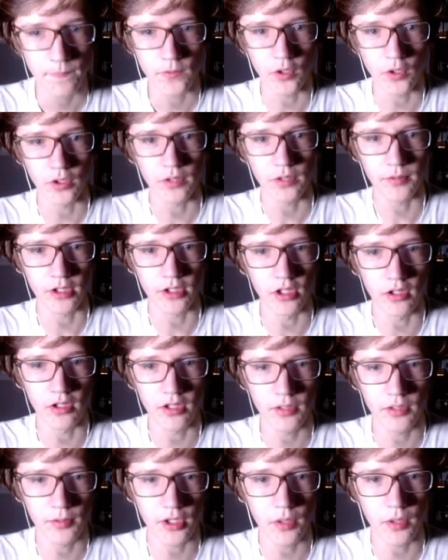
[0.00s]
Oh, here we do,
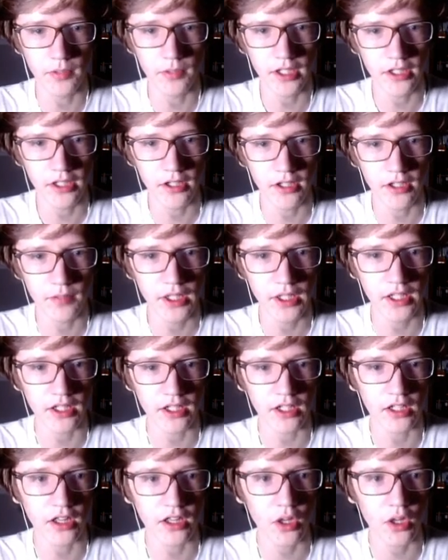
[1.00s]
here we go. We need that we need a
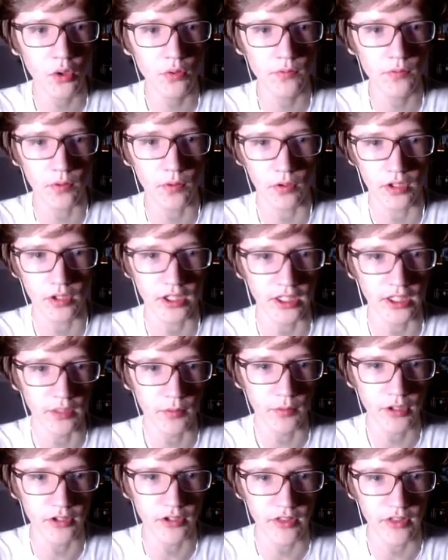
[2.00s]
clover key.
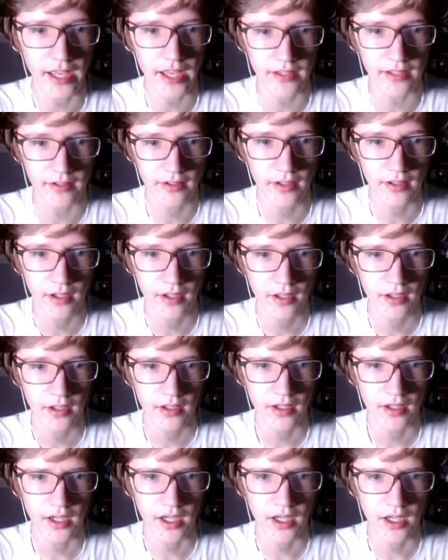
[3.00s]
What is that?
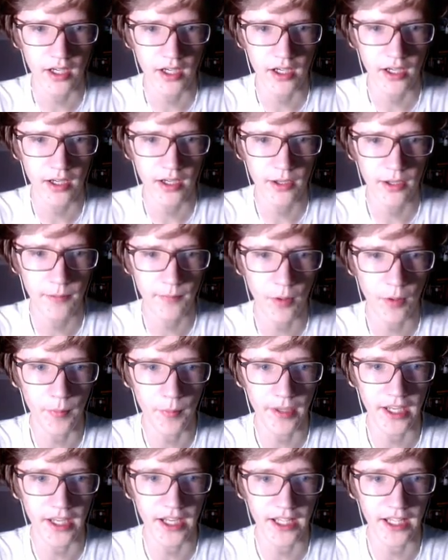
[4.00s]
Um, oh
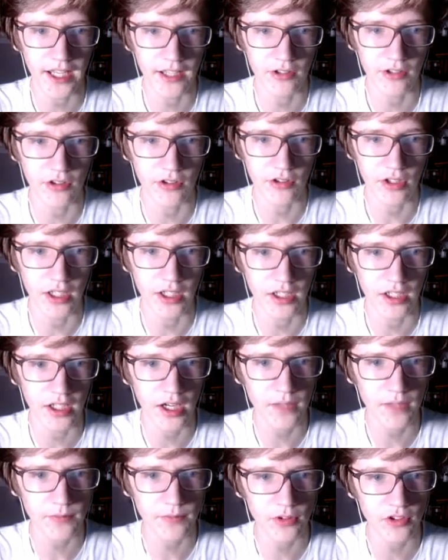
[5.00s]
my god, I can't see. A
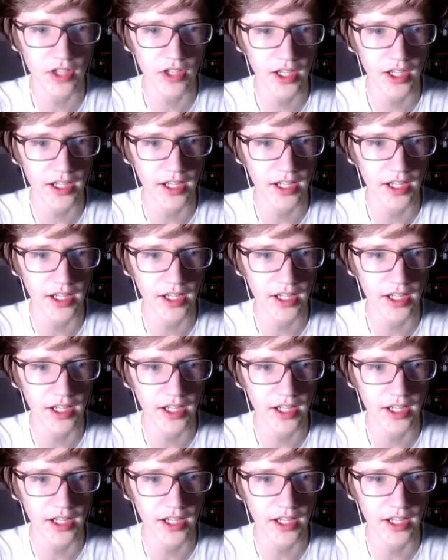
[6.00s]
confiscated